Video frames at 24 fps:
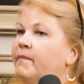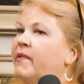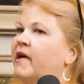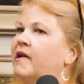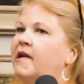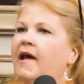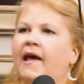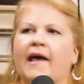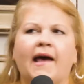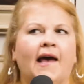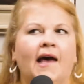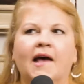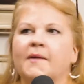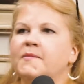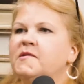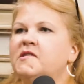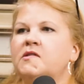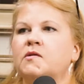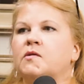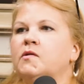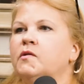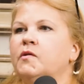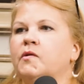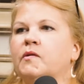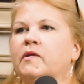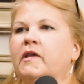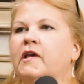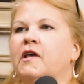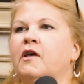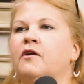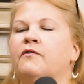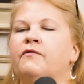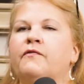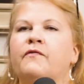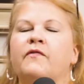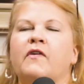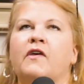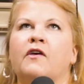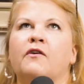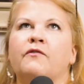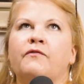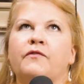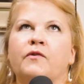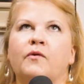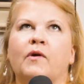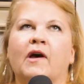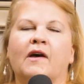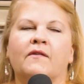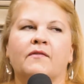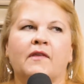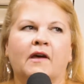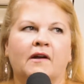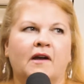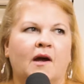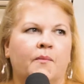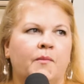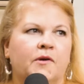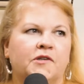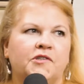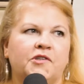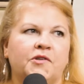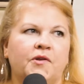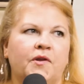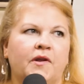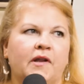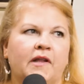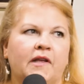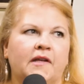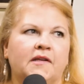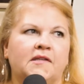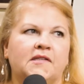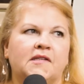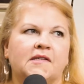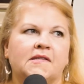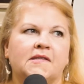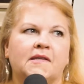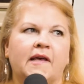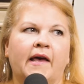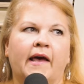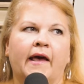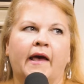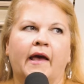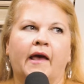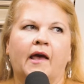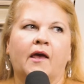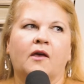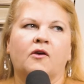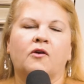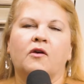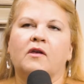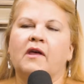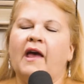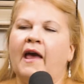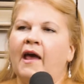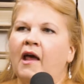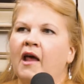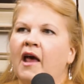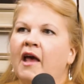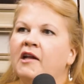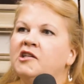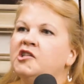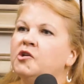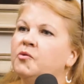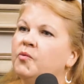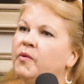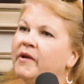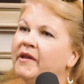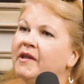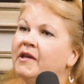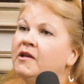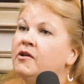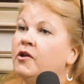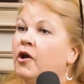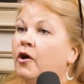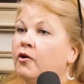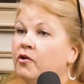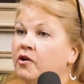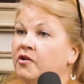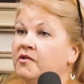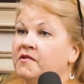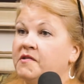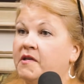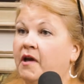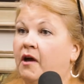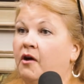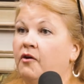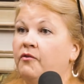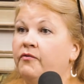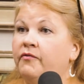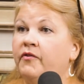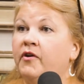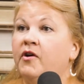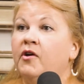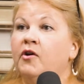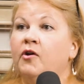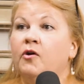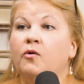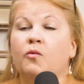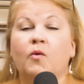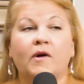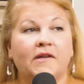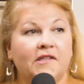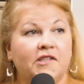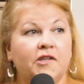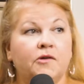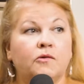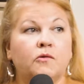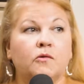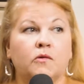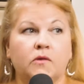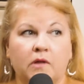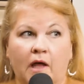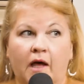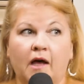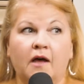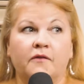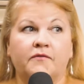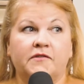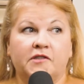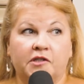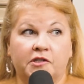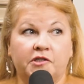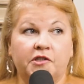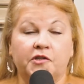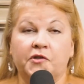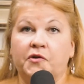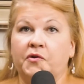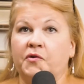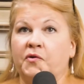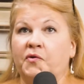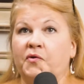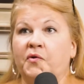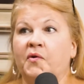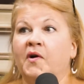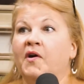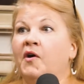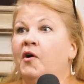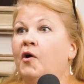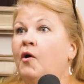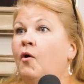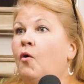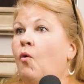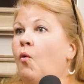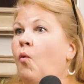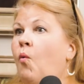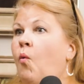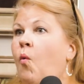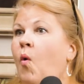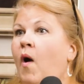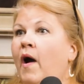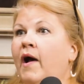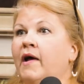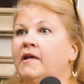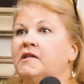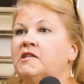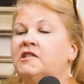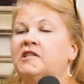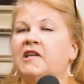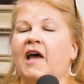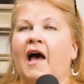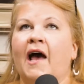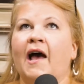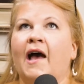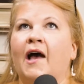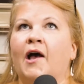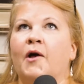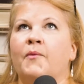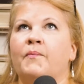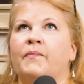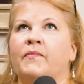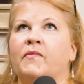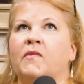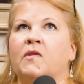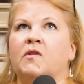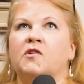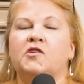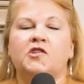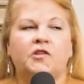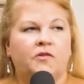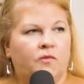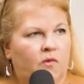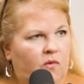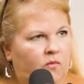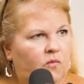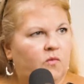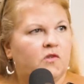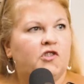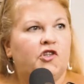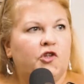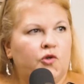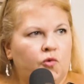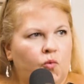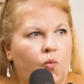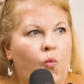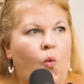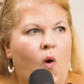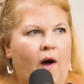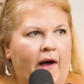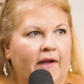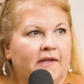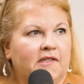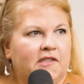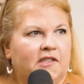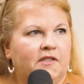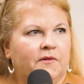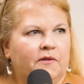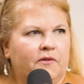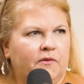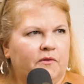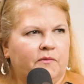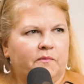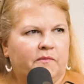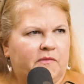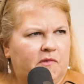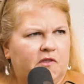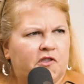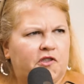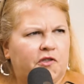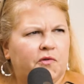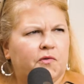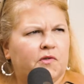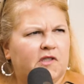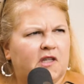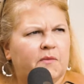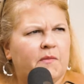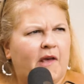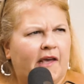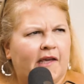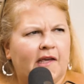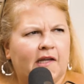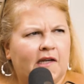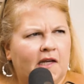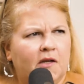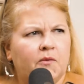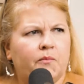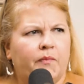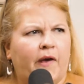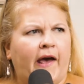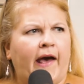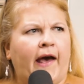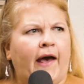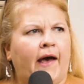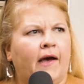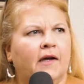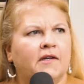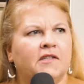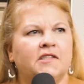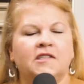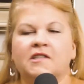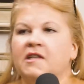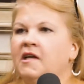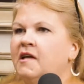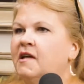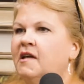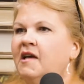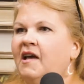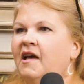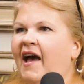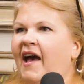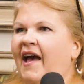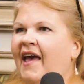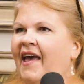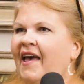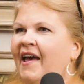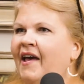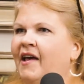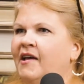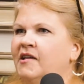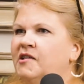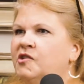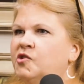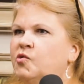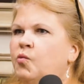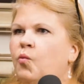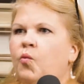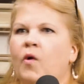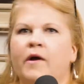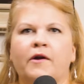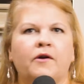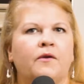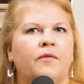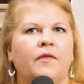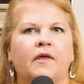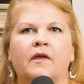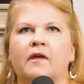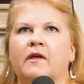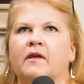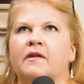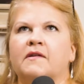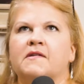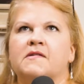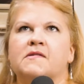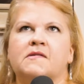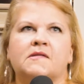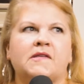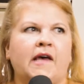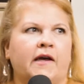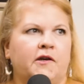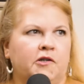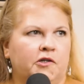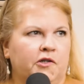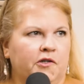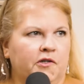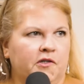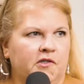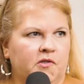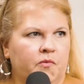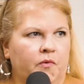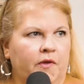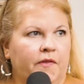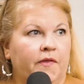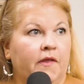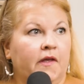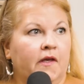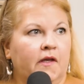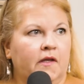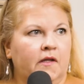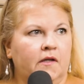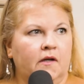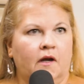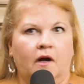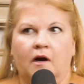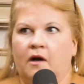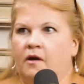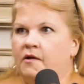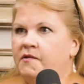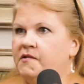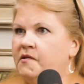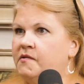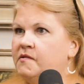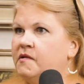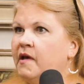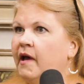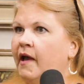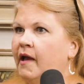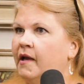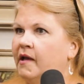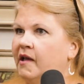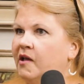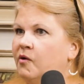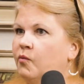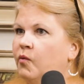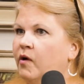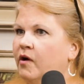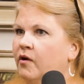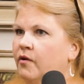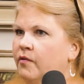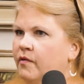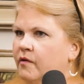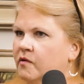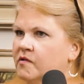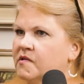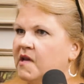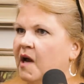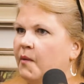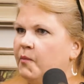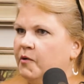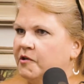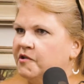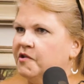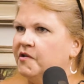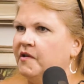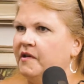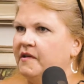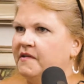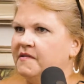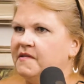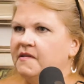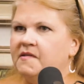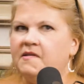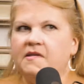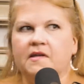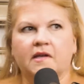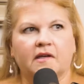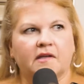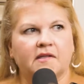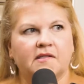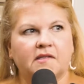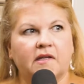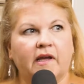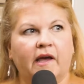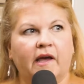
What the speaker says: But absolutely, if you have that opportunity to say, and to really know yourself, what do you love to do? What do you want to do to make an impact? And what are the sectors within our society where those opportunities exist?